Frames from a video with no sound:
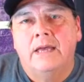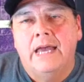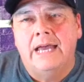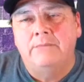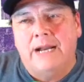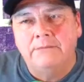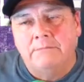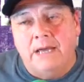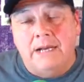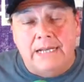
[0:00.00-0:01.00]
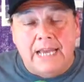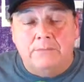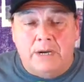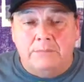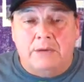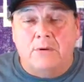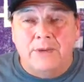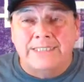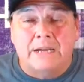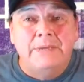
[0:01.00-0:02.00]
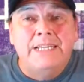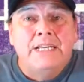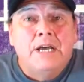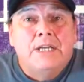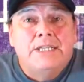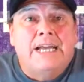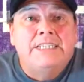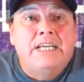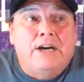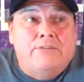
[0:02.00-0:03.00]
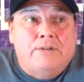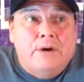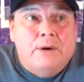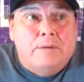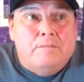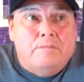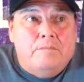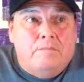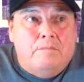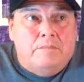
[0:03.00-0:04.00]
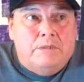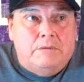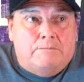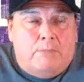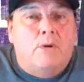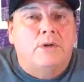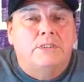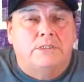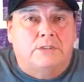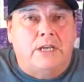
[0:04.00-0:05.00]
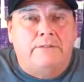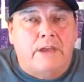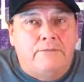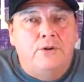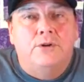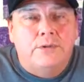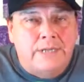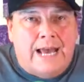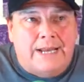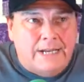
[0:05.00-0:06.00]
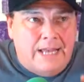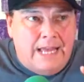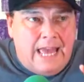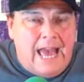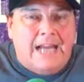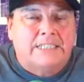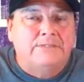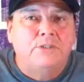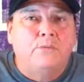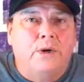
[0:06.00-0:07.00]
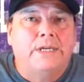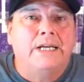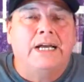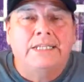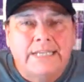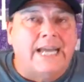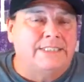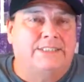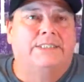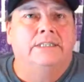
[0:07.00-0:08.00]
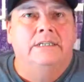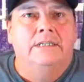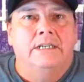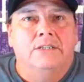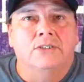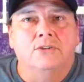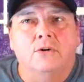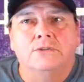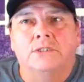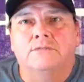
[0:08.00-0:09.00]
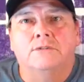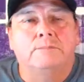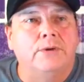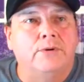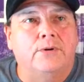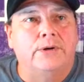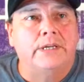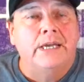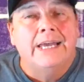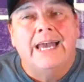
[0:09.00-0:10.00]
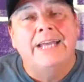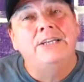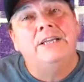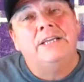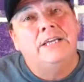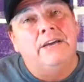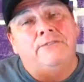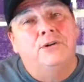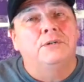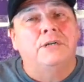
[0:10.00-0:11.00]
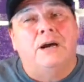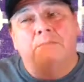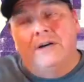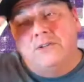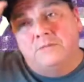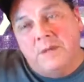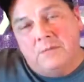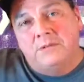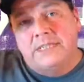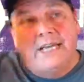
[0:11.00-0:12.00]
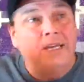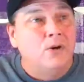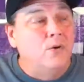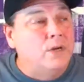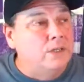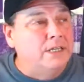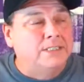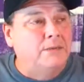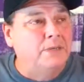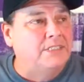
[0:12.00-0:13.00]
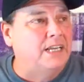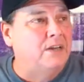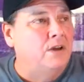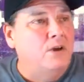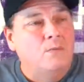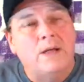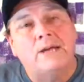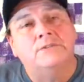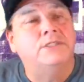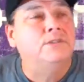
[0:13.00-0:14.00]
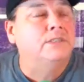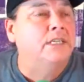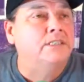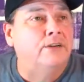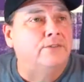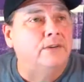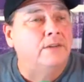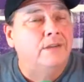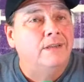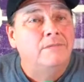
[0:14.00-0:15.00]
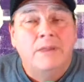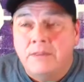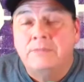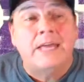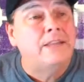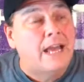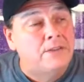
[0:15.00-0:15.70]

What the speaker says: when I'm talking about race, I mean the idea of promoting. If you're not actively working against this notion of superiority, and if you're among those people who can look at somebody and say, well, I don't see you as any different, then